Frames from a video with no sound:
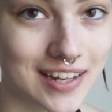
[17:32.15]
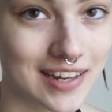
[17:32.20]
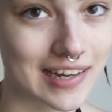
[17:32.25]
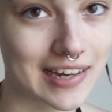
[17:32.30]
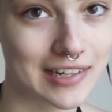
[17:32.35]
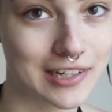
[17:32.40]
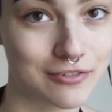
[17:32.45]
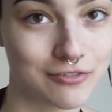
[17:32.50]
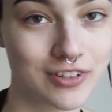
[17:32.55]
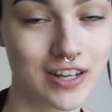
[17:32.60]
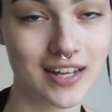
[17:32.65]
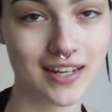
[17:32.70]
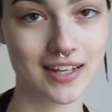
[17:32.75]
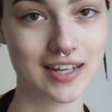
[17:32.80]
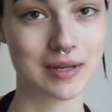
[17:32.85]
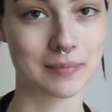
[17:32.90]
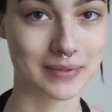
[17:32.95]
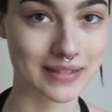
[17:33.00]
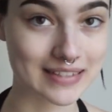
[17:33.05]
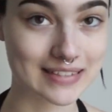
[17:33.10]
I kind of
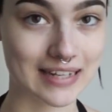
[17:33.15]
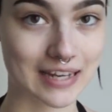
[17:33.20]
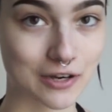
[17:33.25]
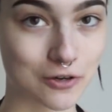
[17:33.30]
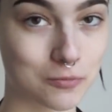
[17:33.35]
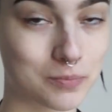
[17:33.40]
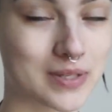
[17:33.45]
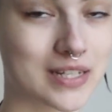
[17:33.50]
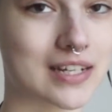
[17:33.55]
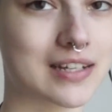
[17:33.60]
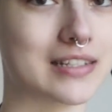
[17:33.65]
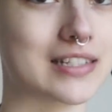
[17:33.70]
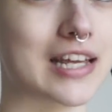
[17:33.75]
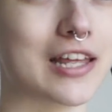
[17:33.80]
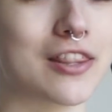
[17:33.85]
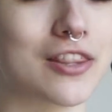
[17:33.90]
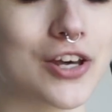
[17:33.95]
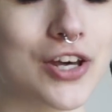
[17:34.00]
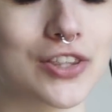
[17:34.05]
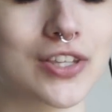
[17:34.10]
picked out because I
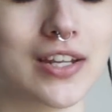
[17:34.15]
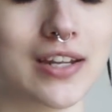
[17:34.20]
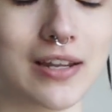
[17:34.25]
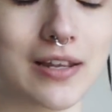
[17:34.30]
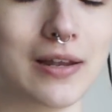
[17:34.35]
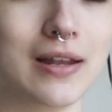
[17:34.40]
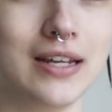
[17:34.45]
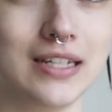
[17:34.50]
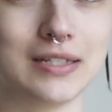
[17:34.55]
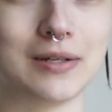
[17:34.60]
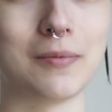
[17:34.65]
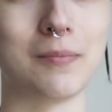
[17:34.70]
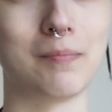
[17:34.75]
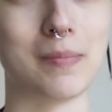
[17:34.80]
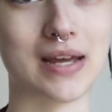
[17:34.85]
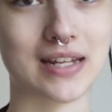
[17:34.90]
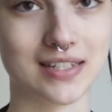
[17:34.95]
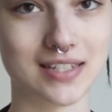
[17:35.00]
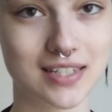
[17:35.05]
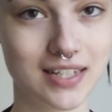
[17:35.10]
thought that it
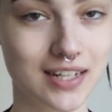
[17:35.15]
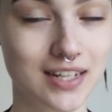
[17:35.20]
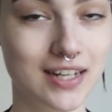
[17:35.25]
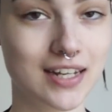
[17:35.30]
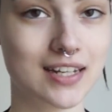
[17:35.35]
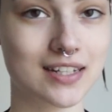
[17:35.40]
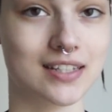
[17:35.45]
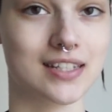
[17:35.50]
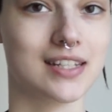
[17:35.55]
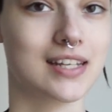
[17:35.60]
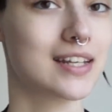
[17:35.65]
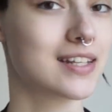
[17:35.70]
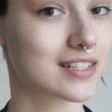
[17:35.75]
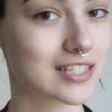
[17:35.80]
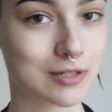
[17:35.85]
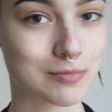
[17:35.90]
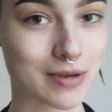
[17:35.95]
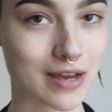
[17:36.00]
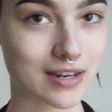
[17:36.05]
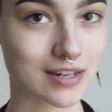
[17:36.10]
met the
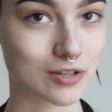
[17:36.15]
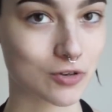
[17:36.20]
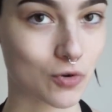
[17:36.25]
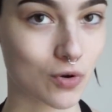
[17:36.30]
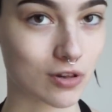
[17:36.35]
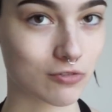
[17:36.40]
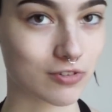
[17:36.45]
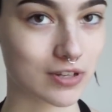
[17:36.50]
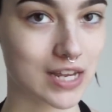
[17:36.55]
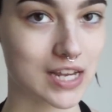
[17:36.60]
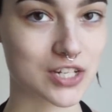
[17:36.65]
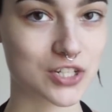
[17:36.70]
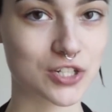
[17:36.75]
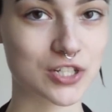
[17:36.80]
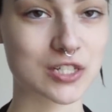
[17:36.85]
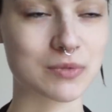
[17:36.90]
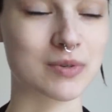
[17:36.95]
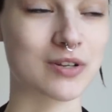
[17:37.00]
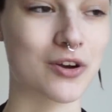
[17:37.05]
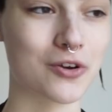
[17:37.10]
Insta baddie
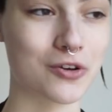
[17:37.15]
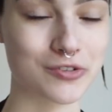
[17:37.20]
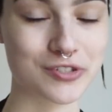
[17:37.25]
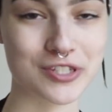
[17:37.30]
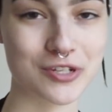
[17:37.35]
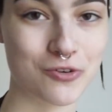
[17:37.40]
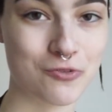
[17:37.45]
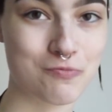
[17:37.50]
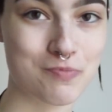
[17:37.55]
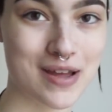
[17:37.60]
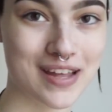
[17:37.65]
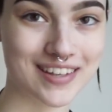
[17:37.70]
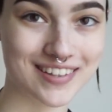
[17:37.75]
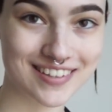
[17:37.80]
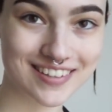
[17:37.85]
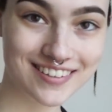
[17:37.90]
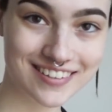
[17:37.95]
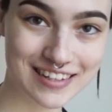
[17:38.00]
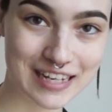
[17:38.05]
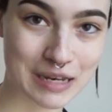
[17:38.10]
qualifications but also met
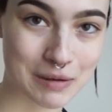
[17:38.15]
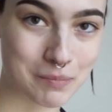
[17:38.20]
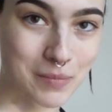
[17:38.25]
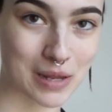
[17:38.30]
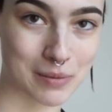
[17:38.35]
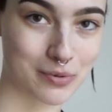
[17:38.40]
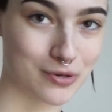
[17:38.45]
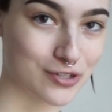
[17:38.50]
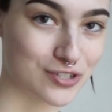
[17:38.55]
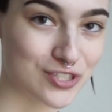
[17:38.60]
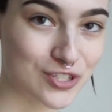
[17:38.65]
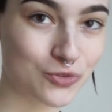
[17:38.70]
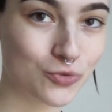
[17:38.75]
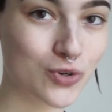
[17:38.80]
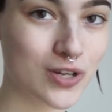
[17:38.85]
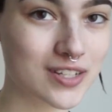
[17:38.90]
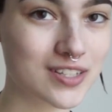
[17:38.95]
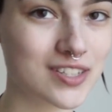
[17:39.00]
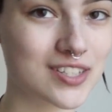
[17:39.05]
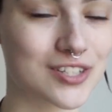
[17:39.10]
my personal
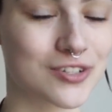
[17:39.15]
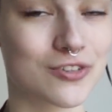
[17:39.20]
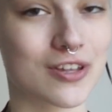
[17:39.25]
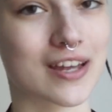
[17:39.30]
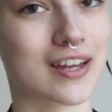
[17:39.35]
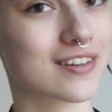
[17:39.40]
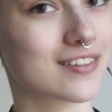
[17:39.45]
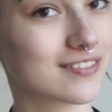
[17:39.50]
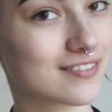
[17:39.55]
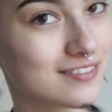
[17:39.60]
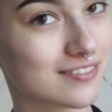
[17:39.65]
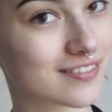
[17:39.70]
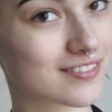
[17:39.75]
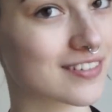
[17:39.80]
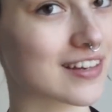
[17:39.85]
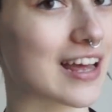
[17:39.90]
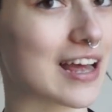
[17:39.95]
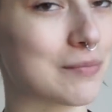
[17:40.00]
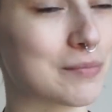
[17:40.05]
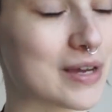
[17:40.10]
ones, so that
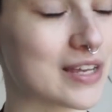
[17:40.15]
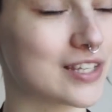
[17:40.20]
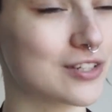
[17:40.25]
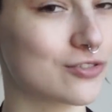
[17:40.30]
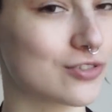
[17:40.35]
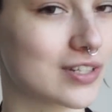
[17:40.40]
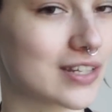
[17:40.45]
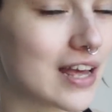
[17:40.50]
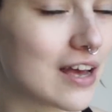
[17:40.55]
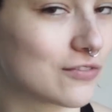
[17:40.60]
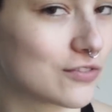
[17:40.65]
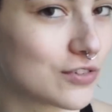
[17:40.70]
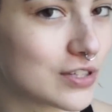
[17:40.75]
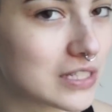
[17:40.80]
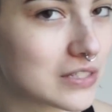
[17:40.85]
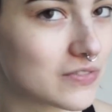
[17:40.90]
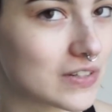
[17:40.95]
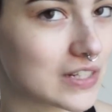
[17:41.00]
I might use it after this